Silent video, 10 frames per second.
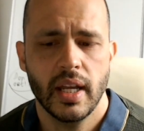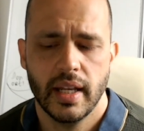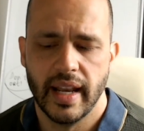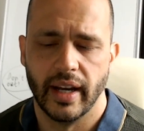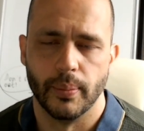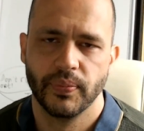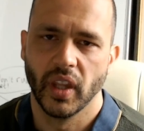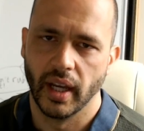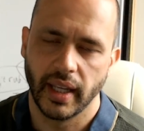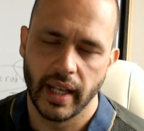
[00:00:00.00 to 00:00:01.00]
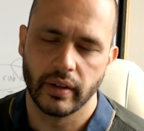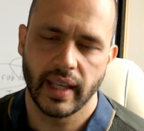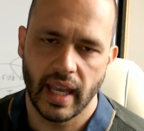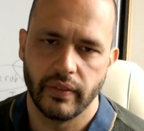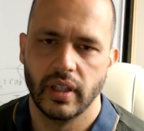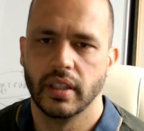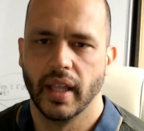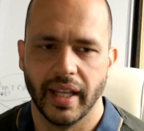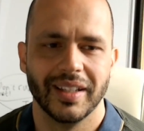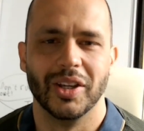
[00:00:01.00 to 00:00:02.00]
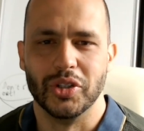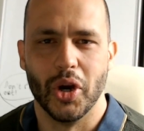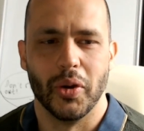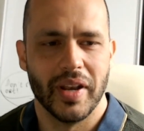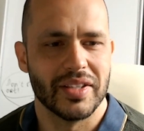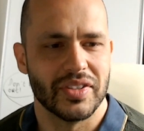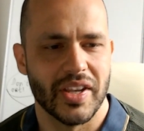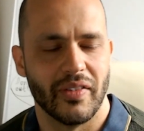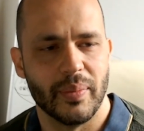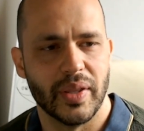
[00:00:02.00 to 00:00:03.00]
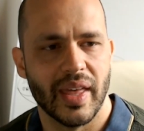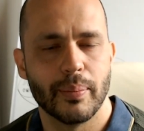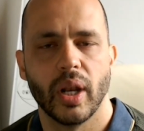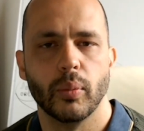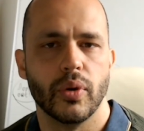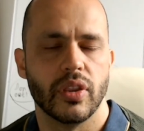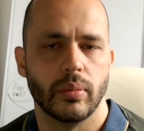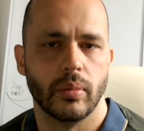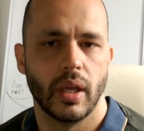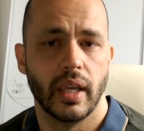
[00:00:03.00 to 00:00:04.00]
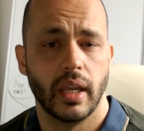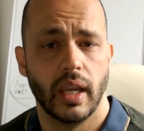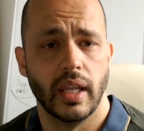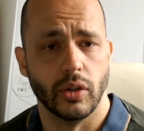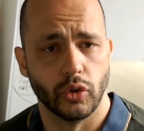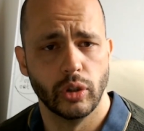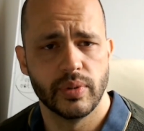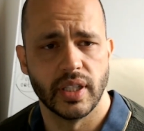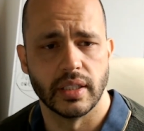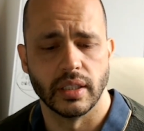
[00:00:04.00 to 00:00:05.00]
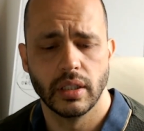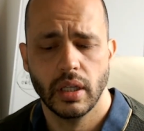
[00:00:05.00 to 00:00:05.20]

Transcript: Now, again, I'll caveat that you don't necessarily be that blunt with them in the group setting,